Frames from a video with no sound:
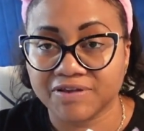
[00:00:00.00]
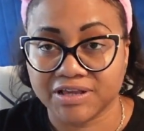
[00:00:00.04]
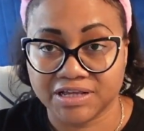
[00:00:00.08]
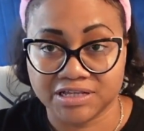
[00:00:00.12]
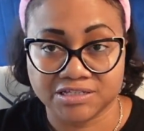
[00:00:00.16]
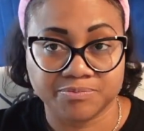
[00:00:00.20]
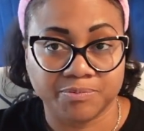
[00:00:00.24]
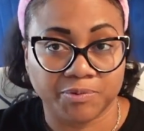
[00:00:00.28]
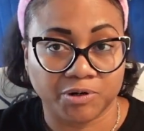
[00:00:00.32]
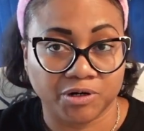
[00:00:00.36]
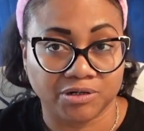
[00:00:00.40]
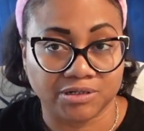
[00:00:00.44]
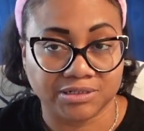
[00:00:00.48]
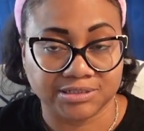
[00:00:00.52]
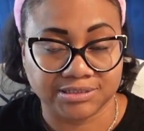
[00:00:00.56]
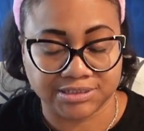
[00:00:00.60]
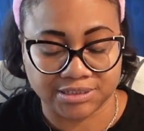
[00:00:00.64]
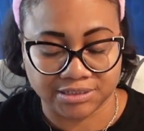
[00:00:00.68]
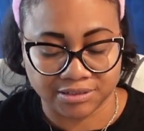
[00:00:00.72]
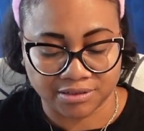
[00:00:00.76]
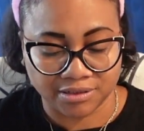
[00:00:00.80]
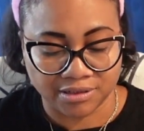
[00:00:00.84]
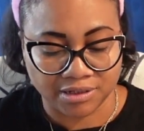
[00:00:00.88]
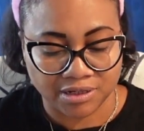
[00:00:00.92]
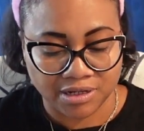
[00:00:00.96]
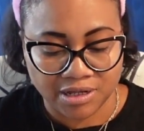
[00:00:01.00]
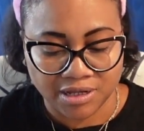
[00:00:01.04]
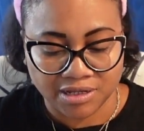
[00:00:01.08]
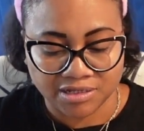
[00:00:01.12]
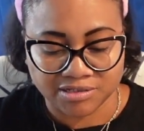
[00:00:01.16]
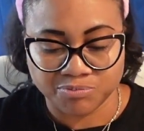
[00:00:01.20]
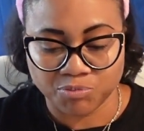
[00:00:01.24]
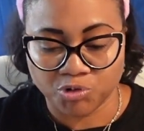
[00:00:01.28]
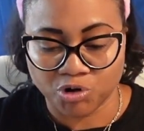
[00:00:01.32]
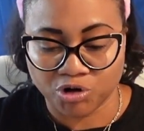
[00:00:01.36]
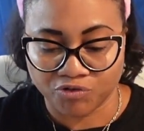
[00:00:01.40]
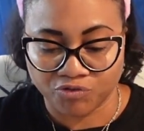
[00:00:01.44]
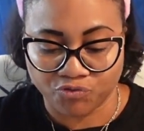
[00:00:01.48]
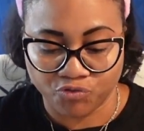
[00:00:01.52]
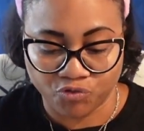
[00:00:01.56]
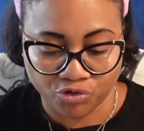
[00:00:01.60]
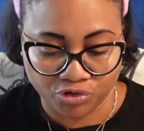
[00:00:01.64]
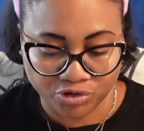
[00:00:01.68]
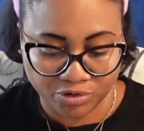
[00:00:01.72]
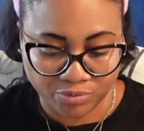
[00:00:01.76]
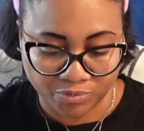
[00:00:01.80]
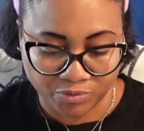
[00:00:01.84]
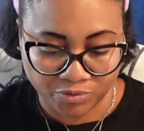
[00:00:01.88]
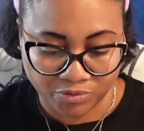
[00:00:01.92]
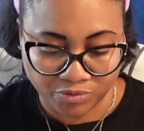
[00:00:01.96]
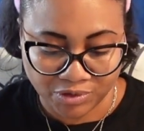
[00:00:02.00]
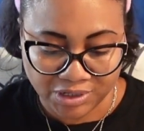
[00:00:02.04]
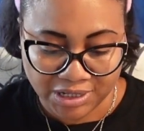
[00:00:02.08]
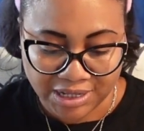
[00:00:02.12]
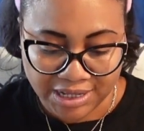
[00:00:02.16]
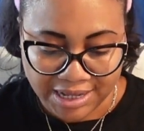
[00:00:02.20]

is Burlington. It's more affordable.